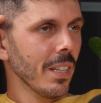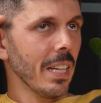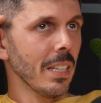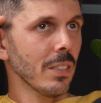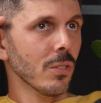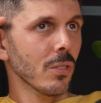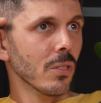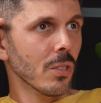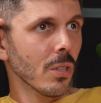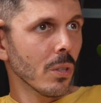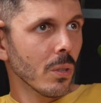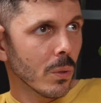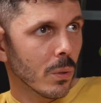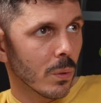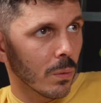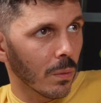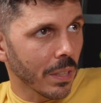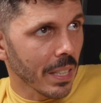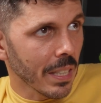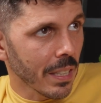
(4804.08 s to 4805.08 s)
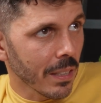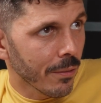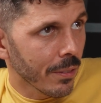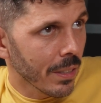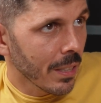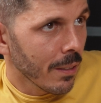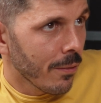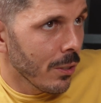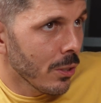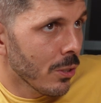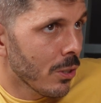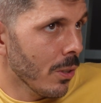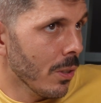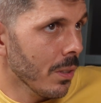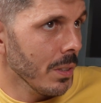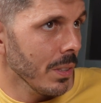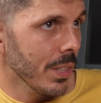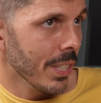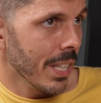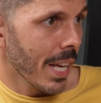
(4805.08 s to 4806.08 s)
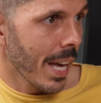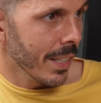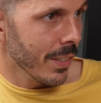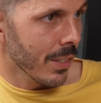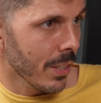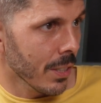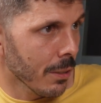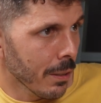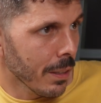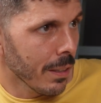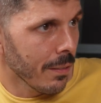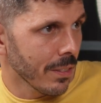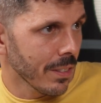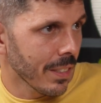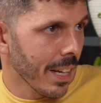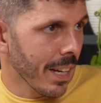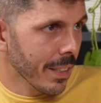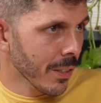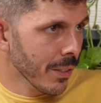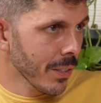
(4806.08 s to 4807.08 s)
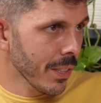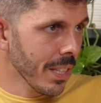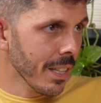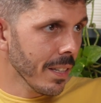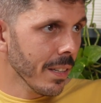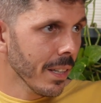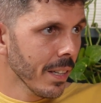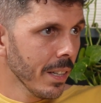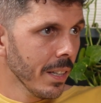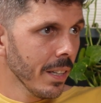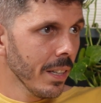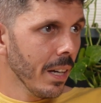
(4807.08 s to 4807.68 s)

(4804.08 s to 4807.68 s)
And so even if a journalist has a degree of integrity,